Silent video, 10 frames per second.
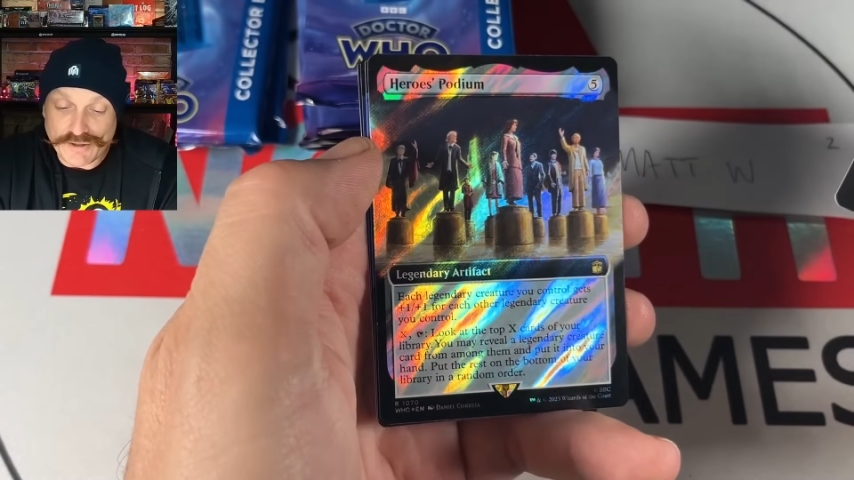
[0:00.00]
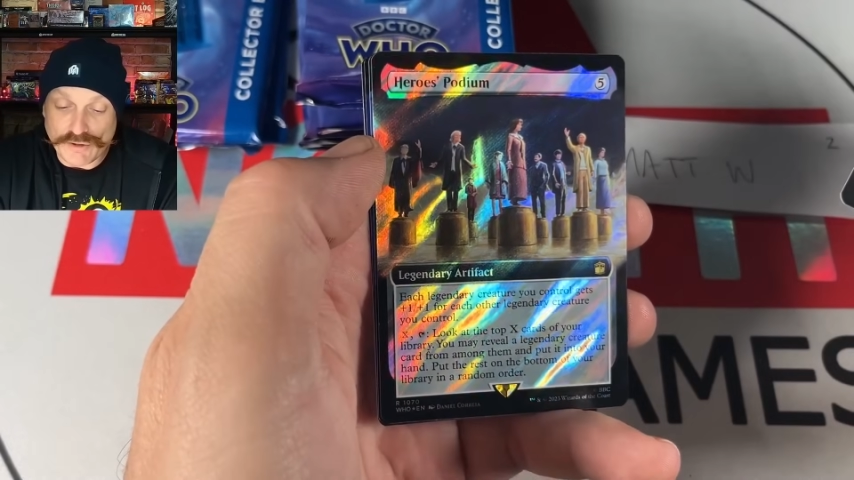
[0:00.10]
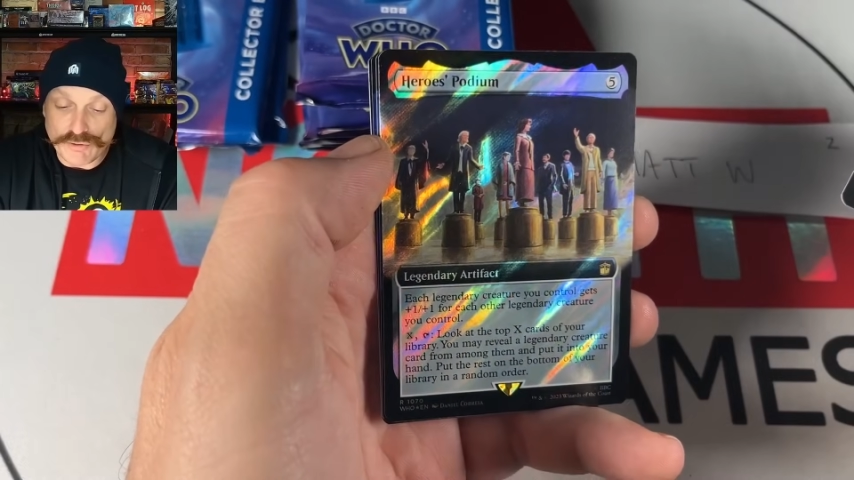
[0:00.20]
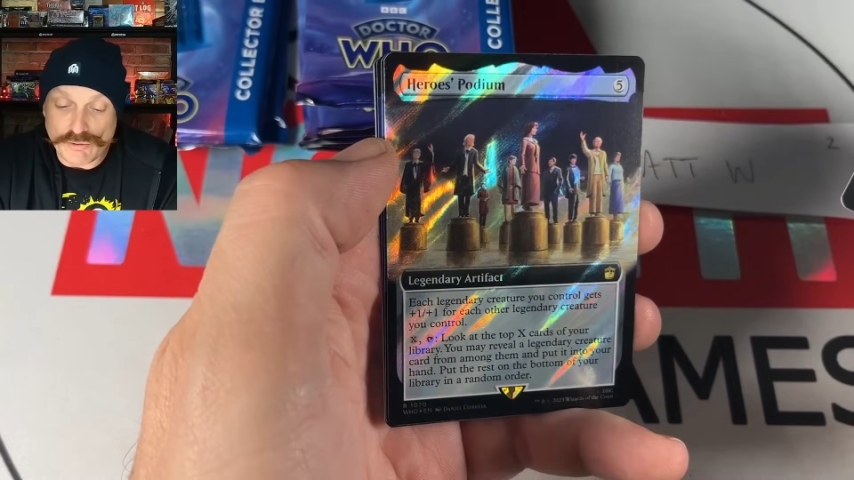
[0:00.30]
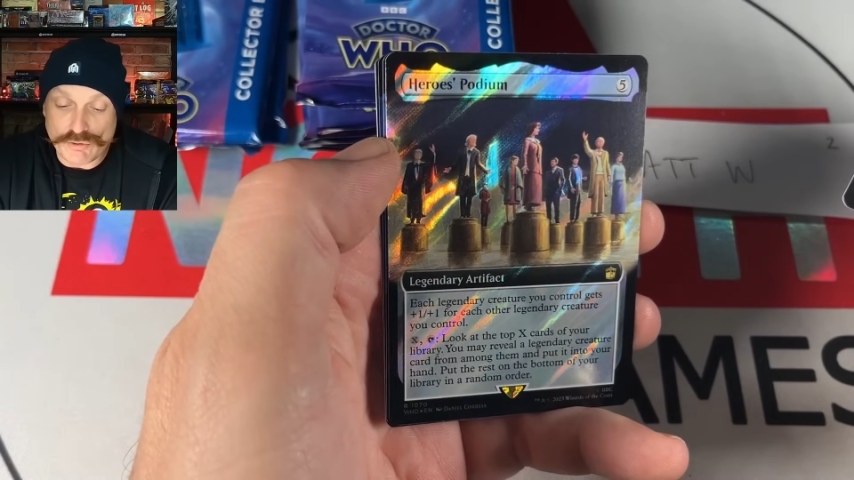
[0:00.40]

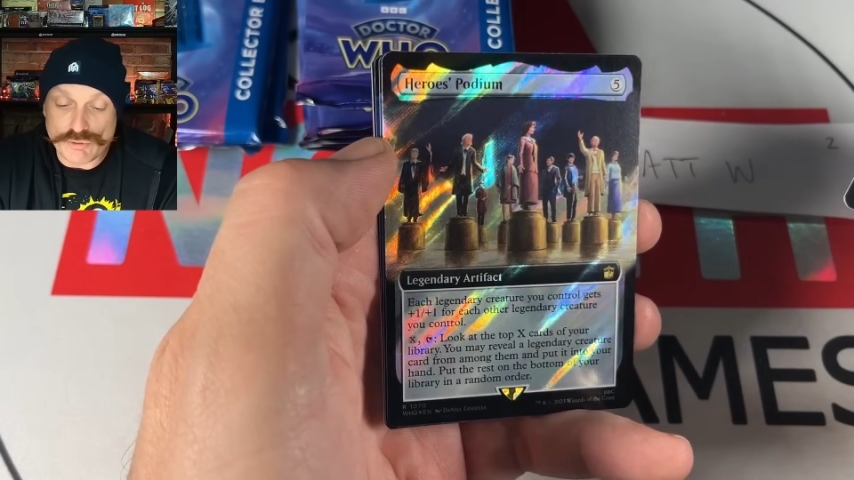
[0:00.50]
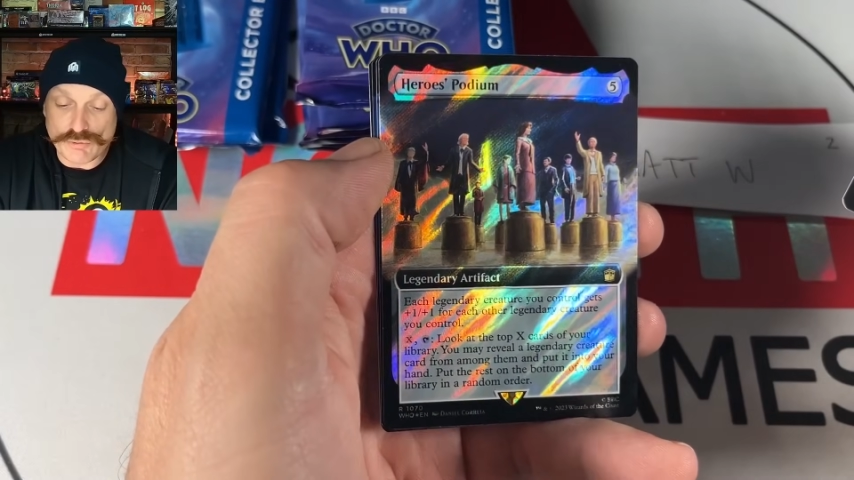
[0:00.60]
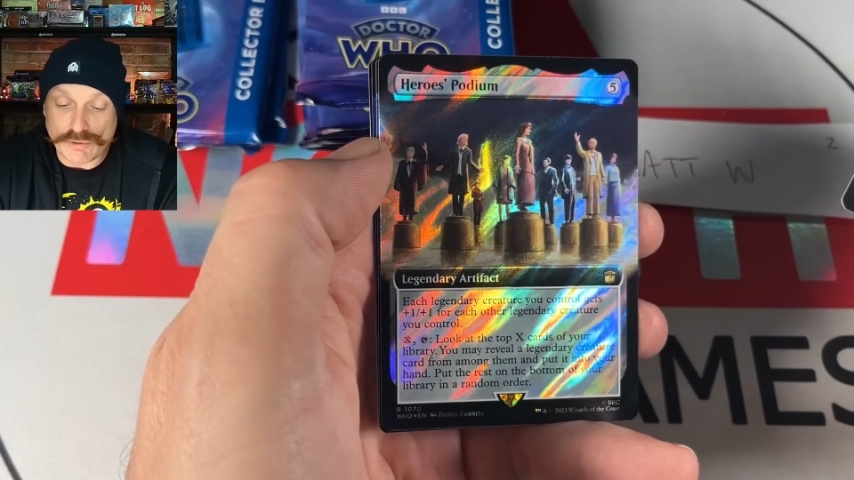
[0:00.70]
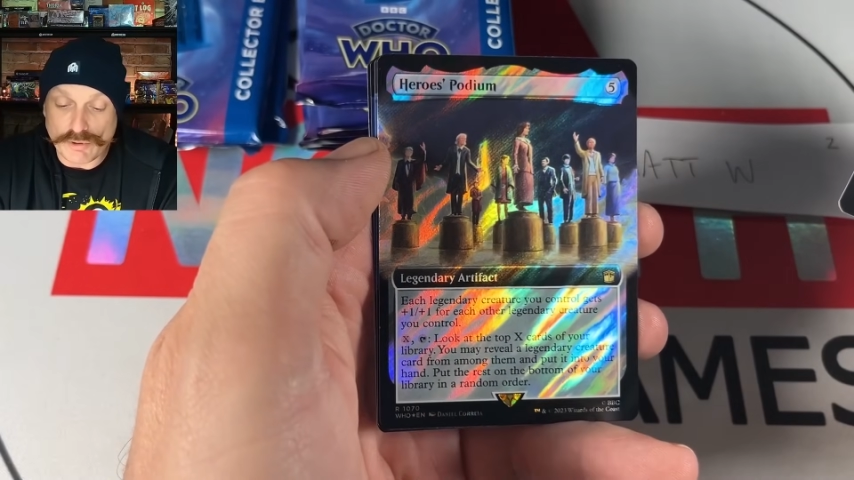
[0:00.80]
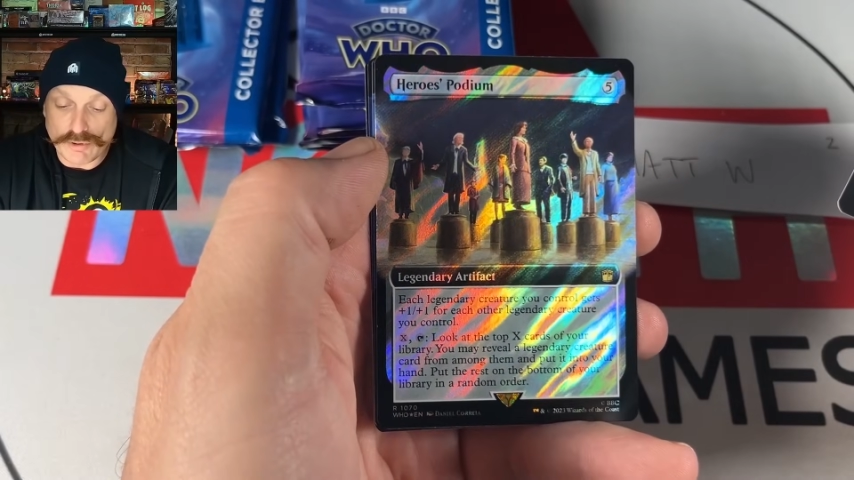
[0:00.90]
Oh,
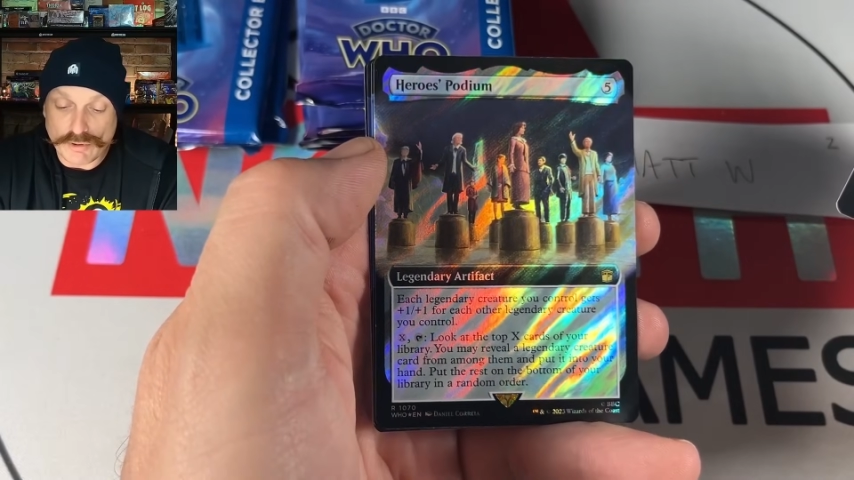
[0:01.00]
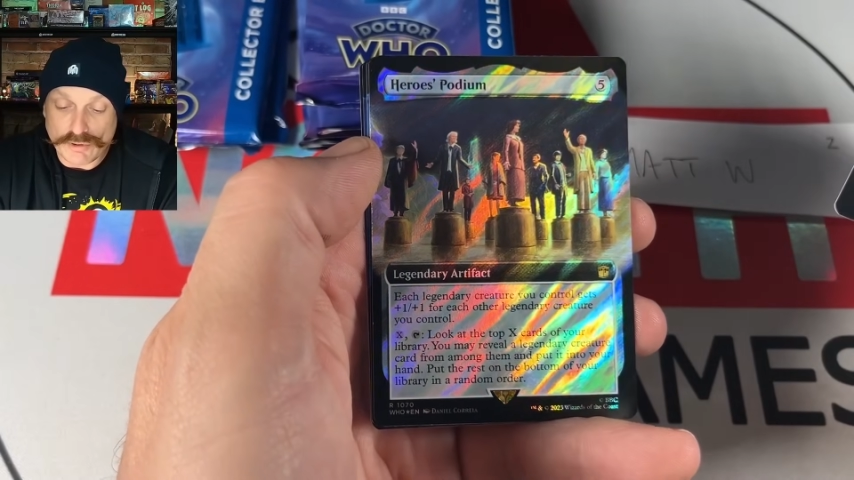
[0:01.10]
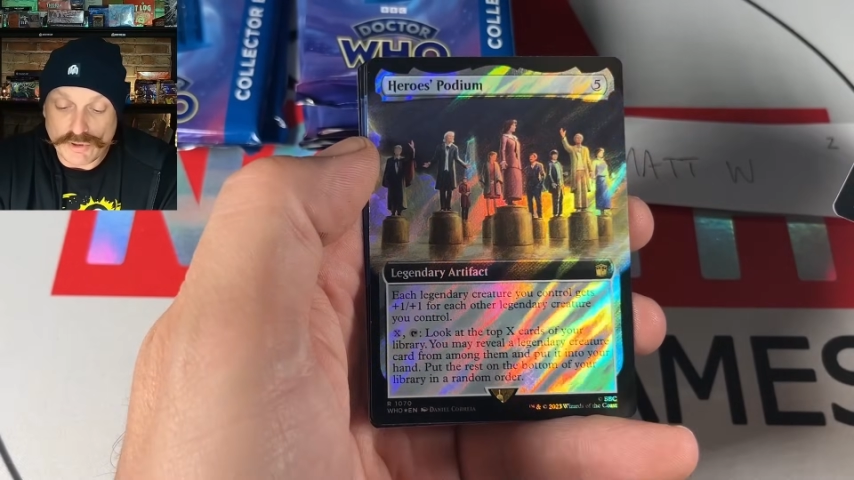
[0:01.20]
cool.